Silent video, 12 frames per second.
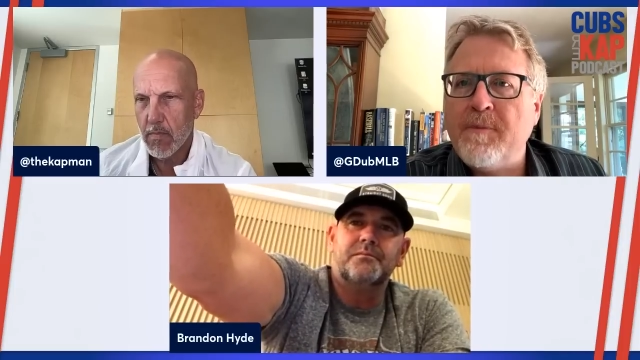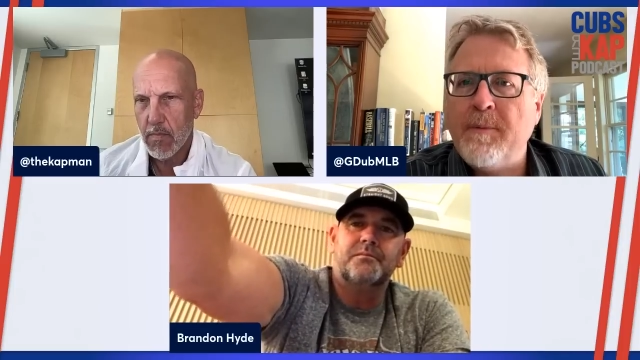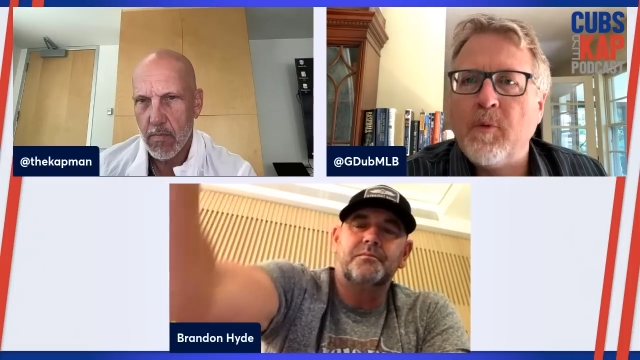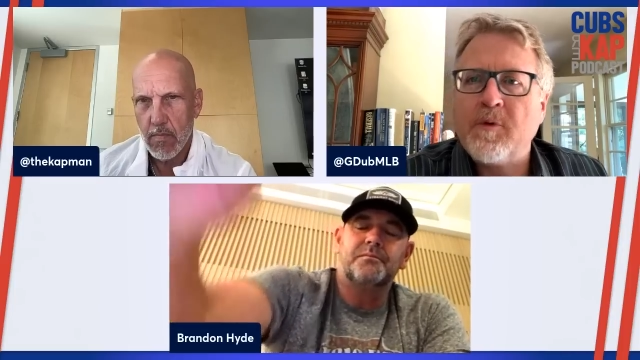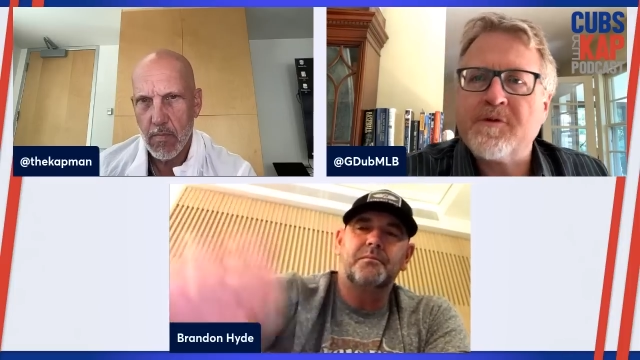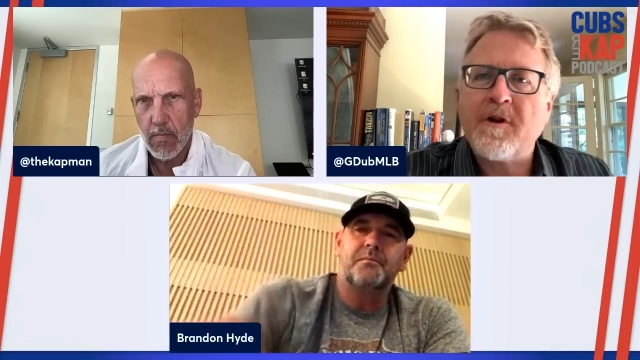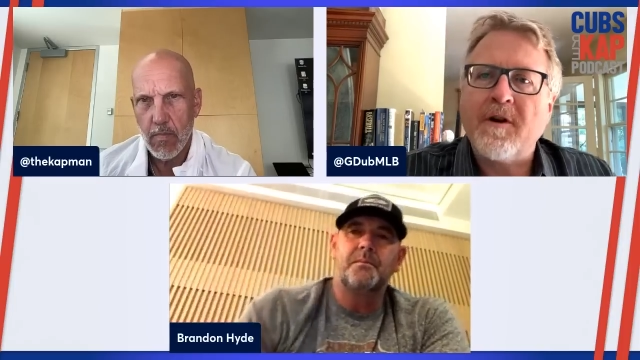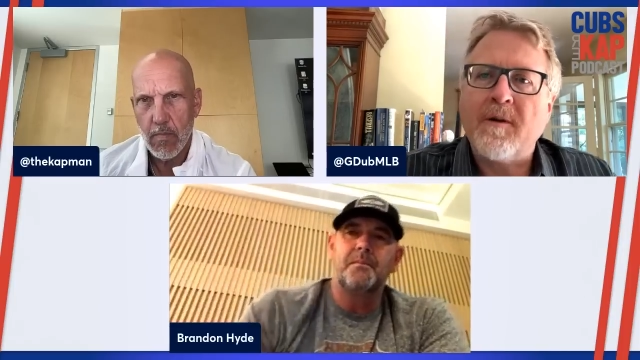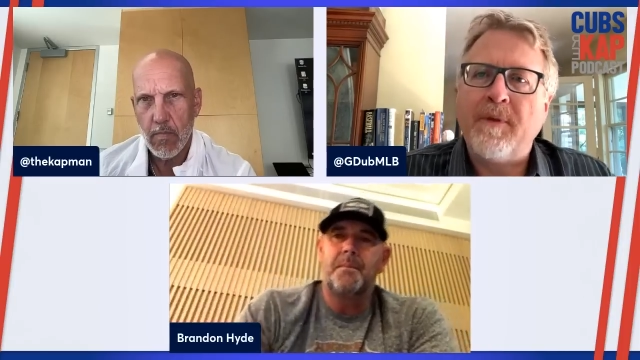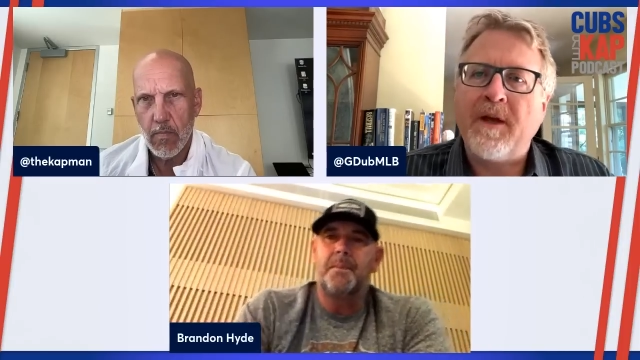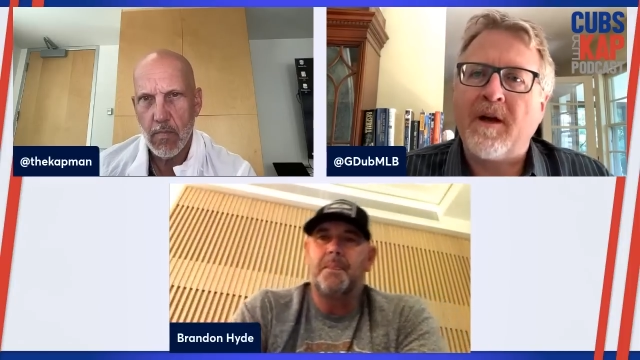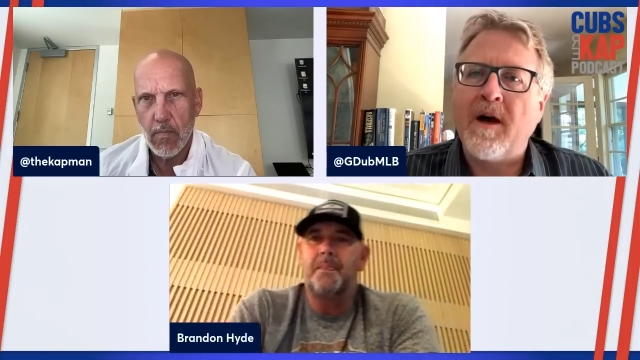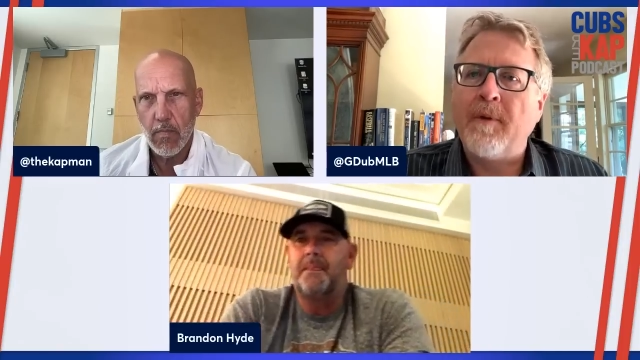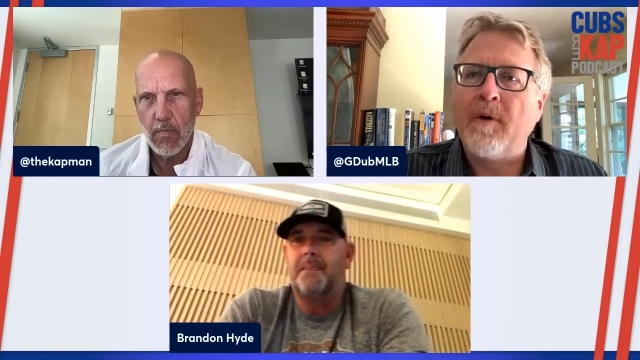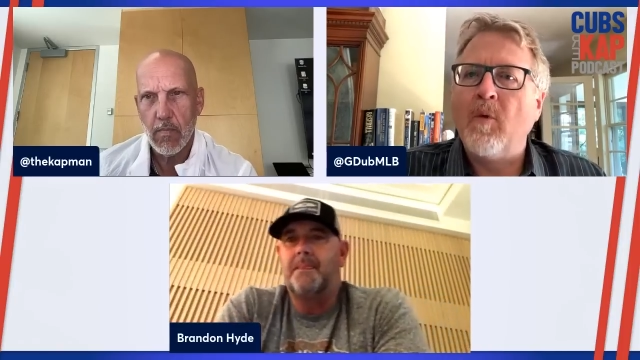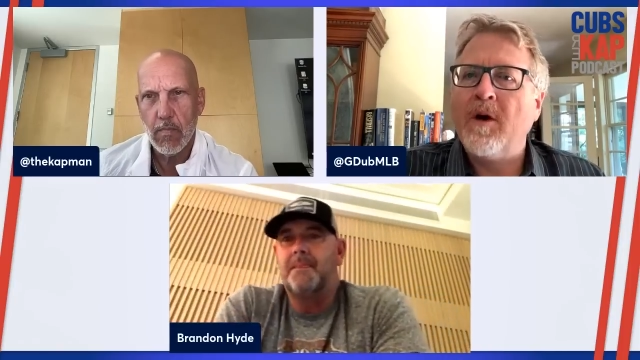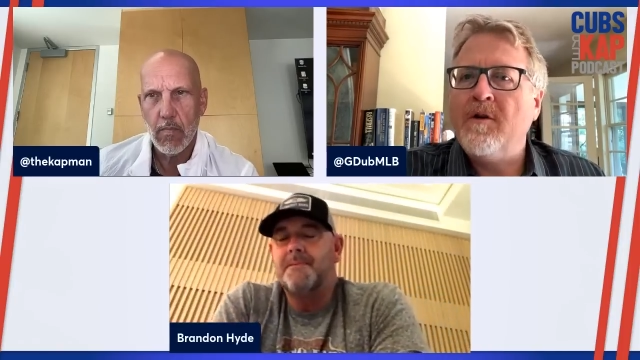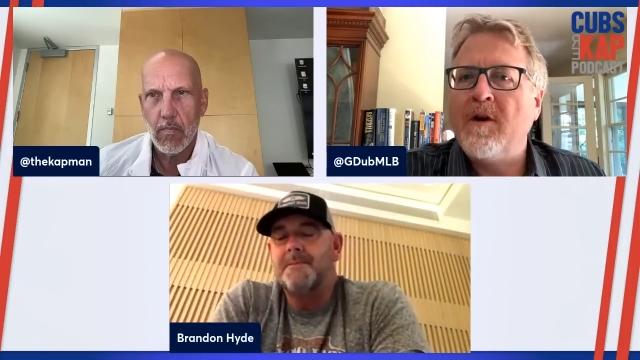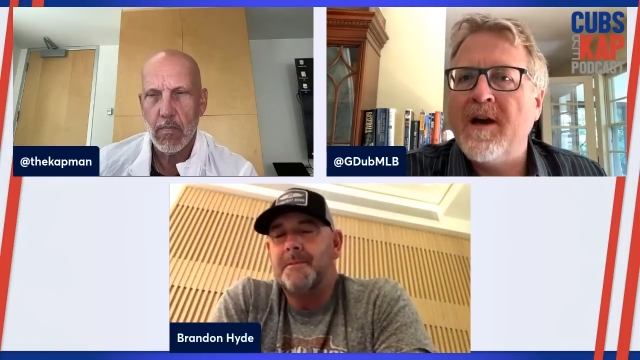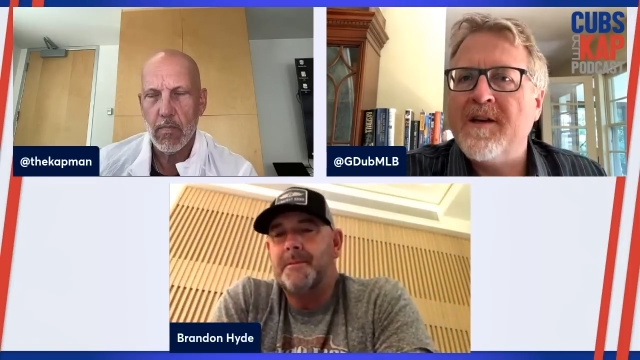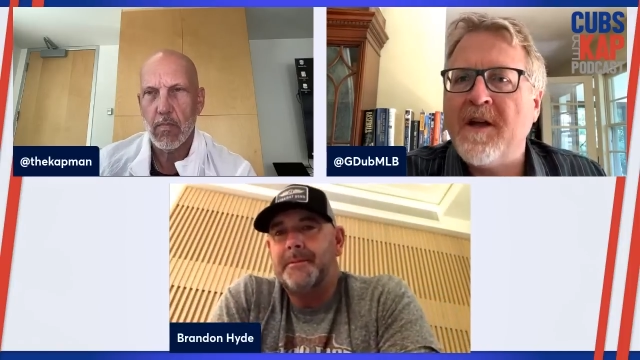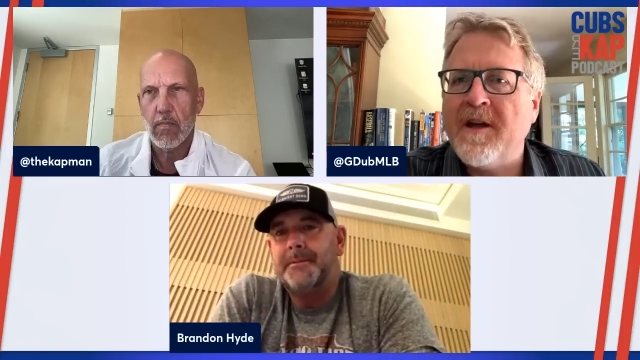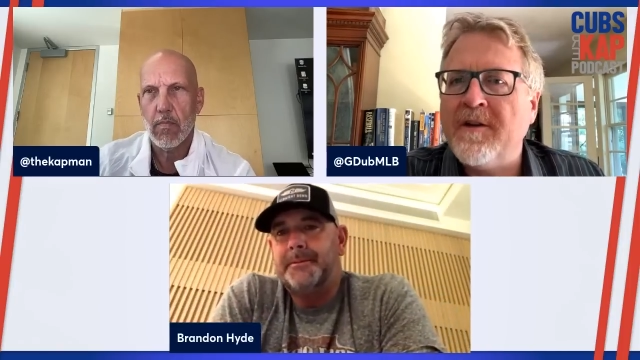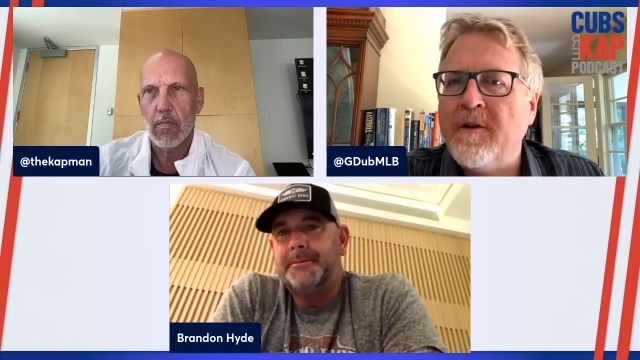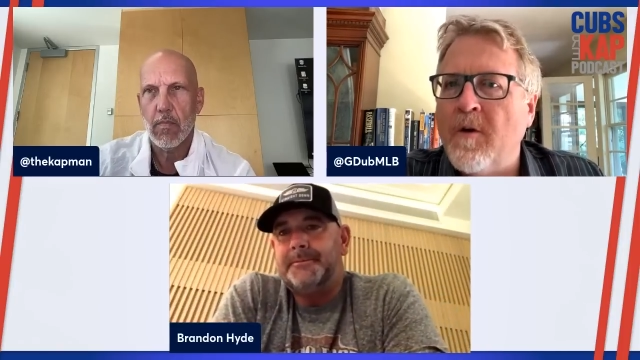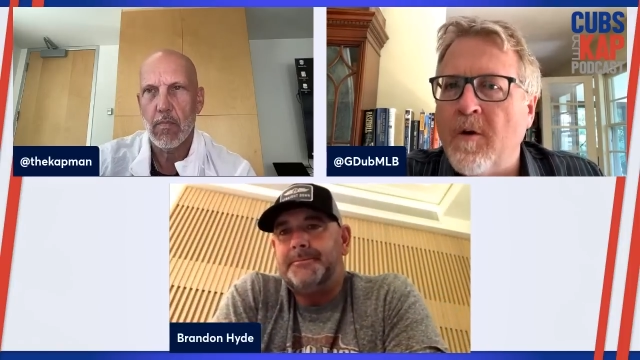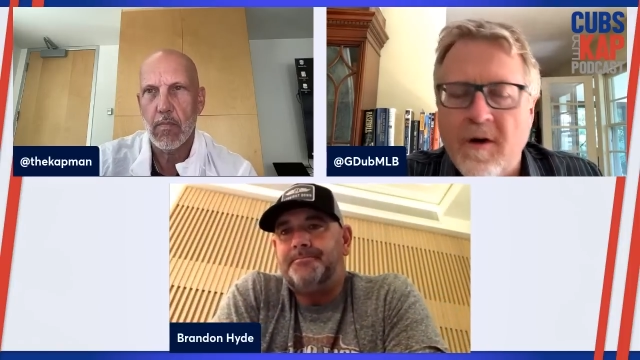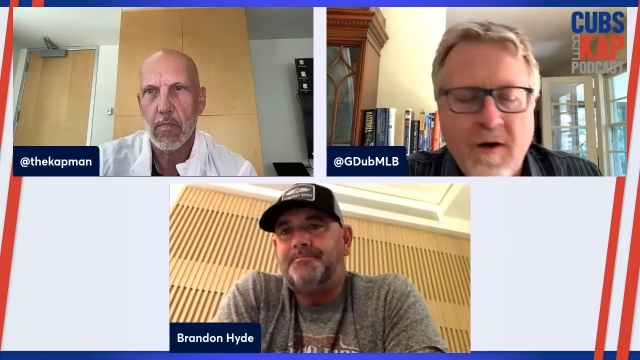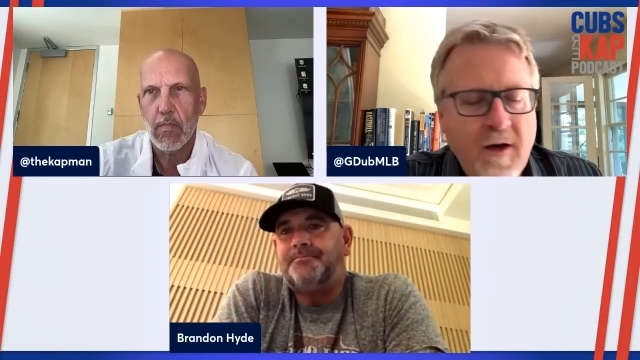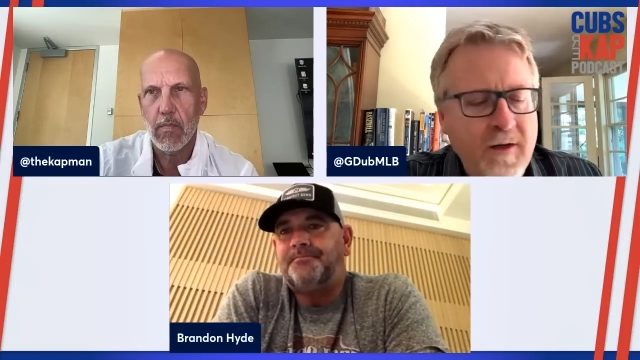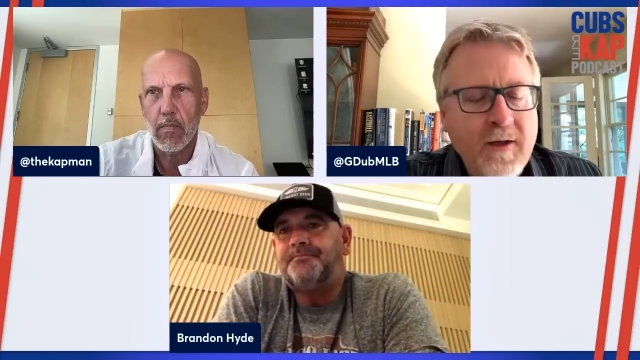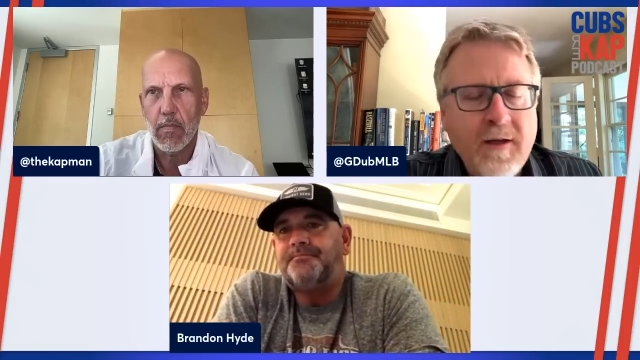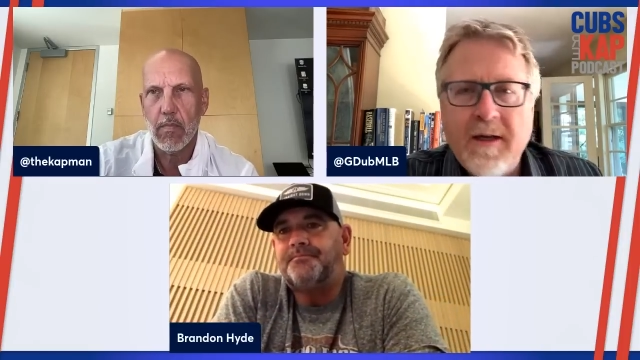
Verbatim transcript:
Speaker 1: and people were starting to pick up on what you guys had going on